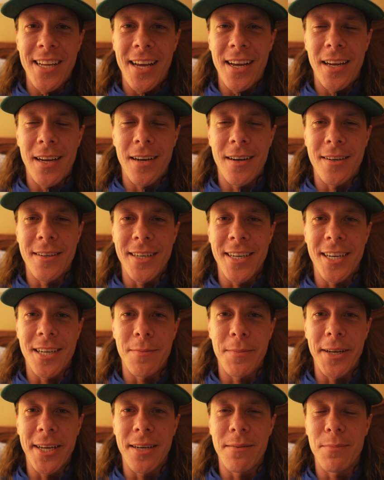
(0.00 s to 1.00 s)
day here in
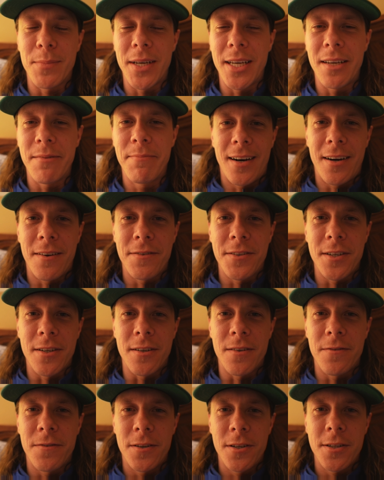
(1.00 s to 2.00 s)
Airbnb. After
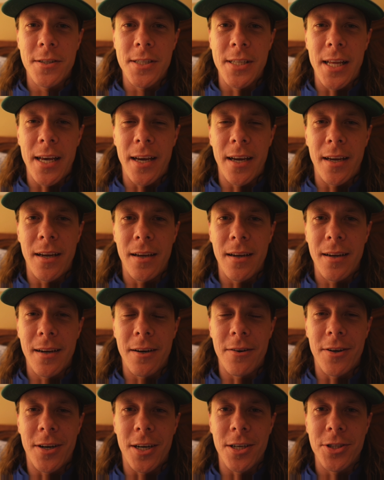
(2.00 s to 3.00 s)
our first day,
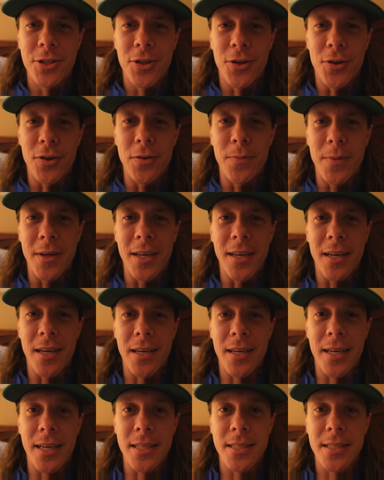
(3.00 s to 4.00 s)
Garage called me
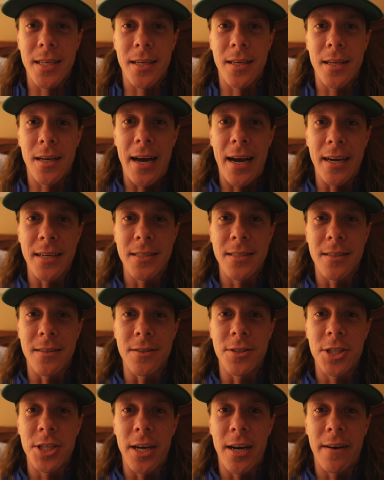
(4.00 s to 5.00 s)
and they said axle
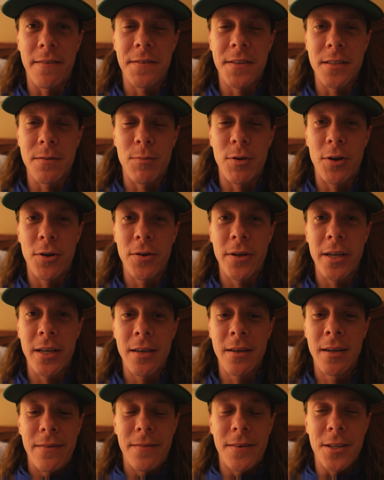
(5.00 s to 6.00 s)
shaft is
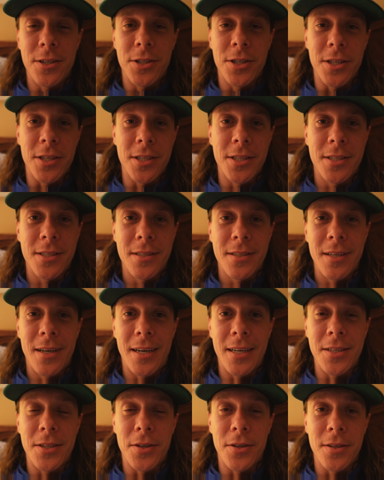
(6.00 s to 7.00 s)
broken, which is,
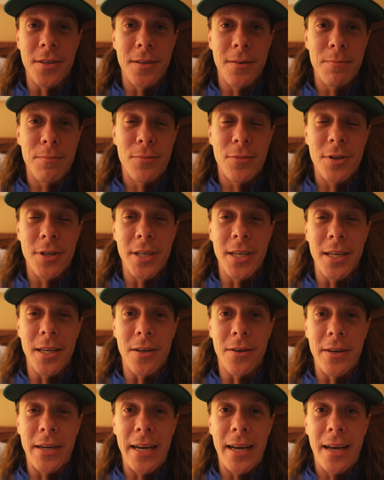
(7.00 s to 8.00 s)
I thought, pretty
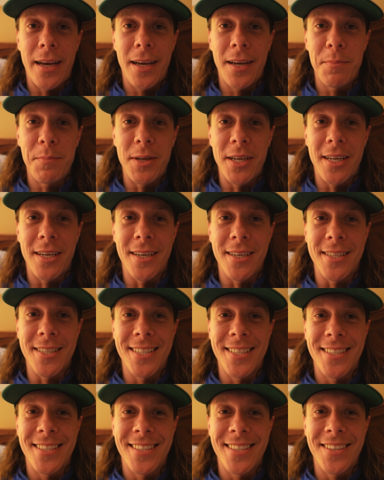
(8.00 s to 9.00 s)
okay
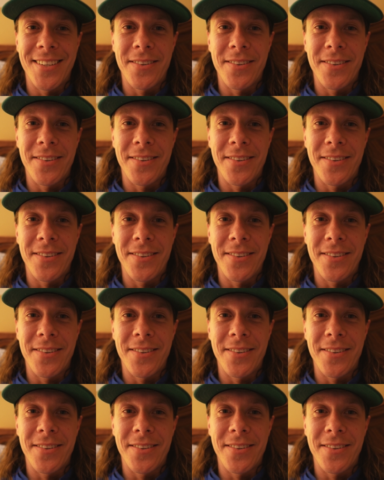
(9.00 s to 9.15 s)
because